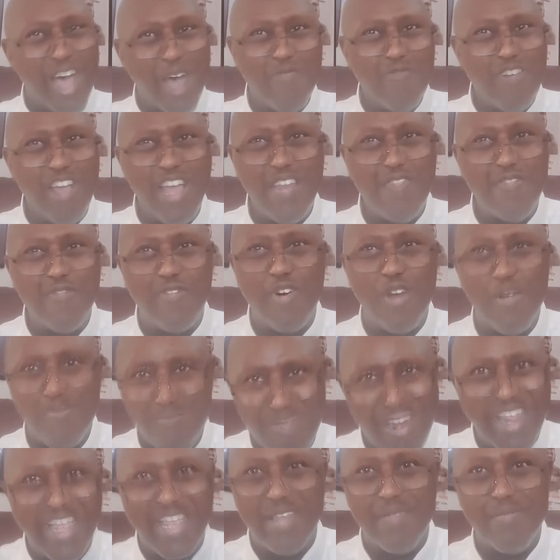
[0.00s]
I'm ready for
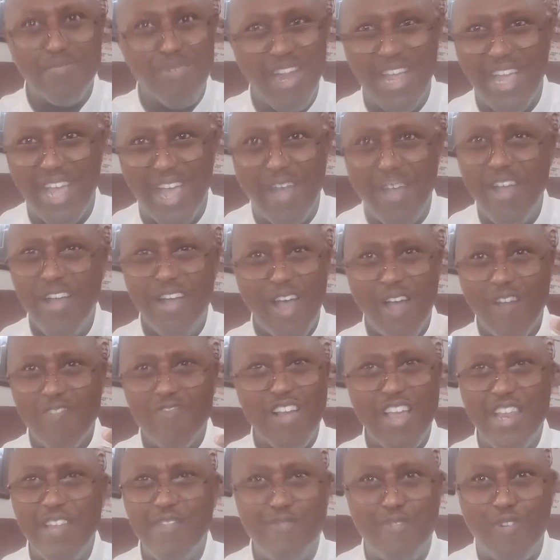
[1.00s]
it. Bring it, bring it.
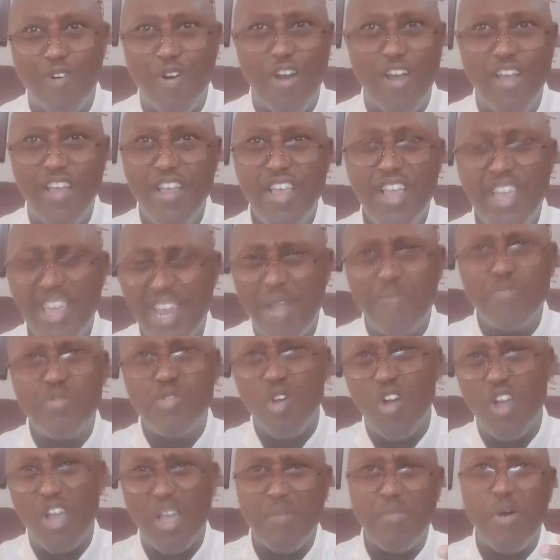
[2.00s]
I'm ready for it. And I'm
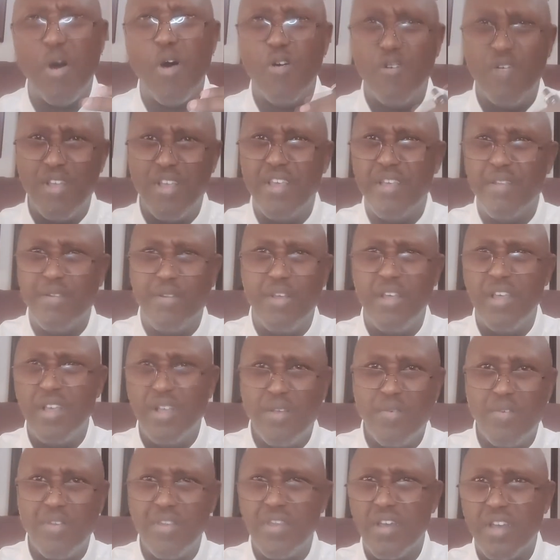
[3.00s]
talking about
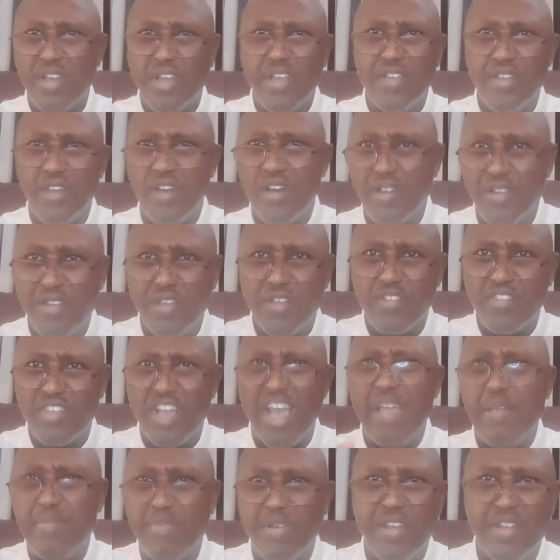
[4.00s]
uh, your, your, your
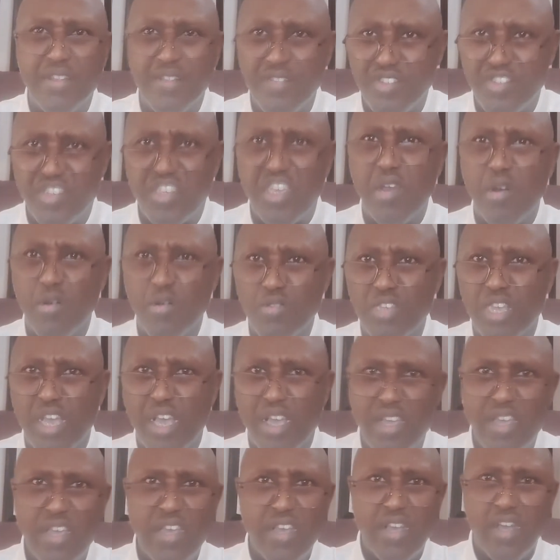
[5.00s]
typing skills.
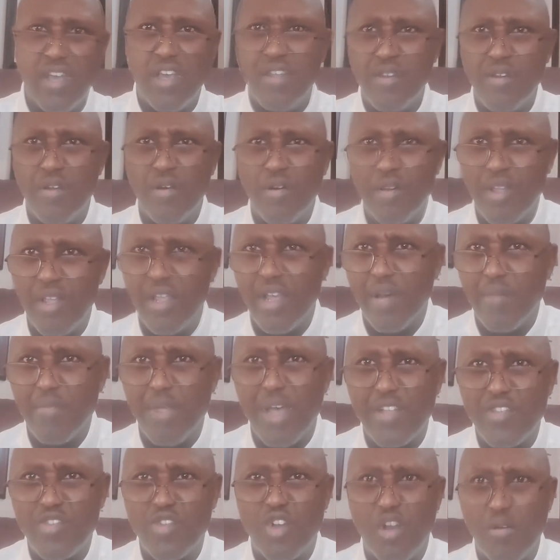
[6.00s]
Uh, uh, you know, and I'm
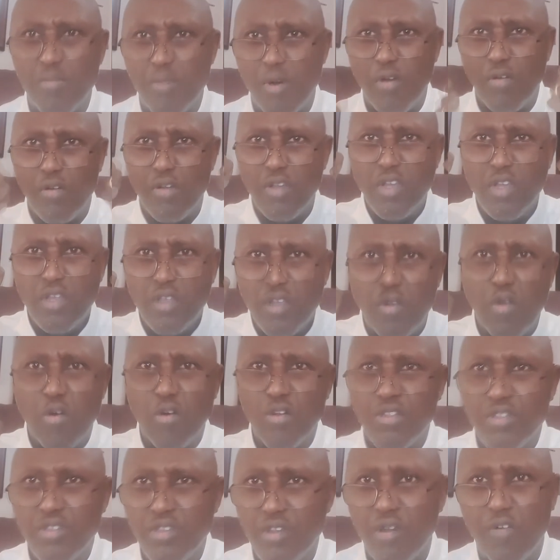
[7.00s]
not talking about
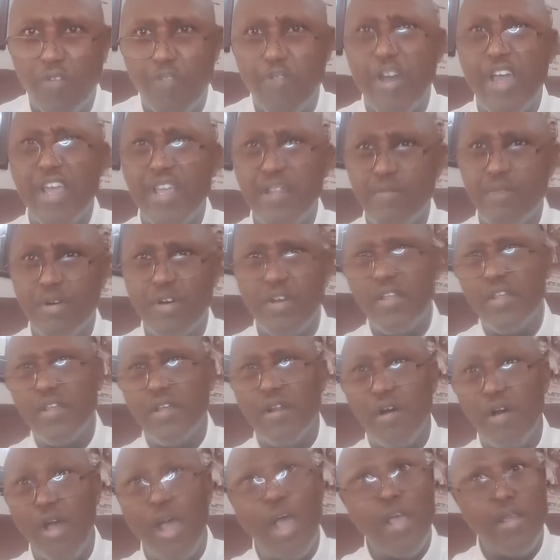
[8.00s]
going, you know, fighting.
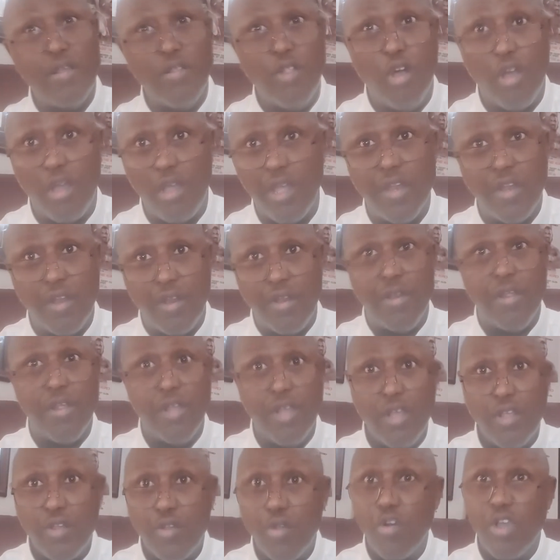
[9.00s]
You know, hey, look,
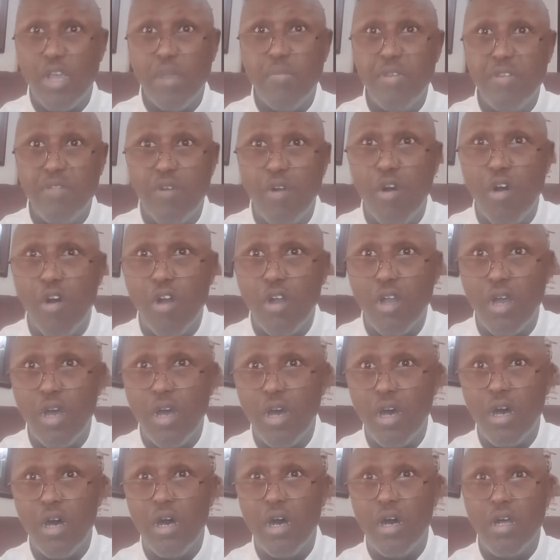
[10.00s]
don't get me wrong, uh,
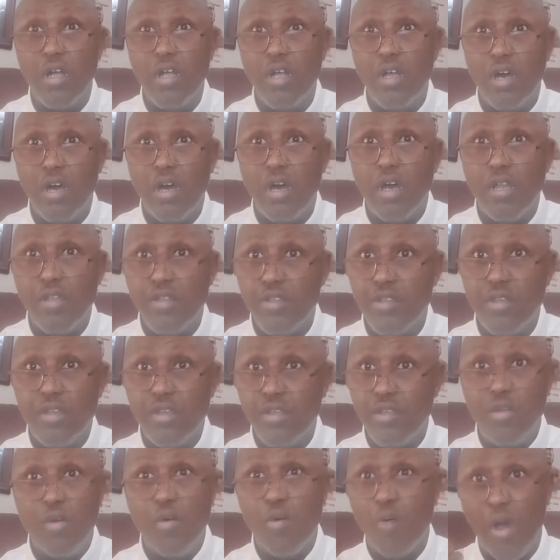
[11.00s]
uh, uh,
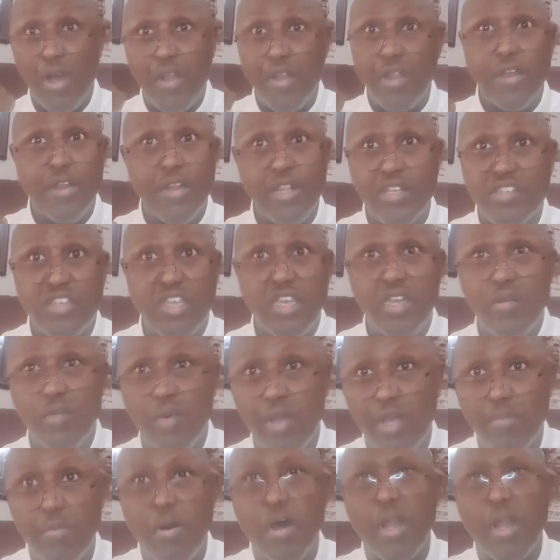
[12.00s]
you don't want to understand this anyway.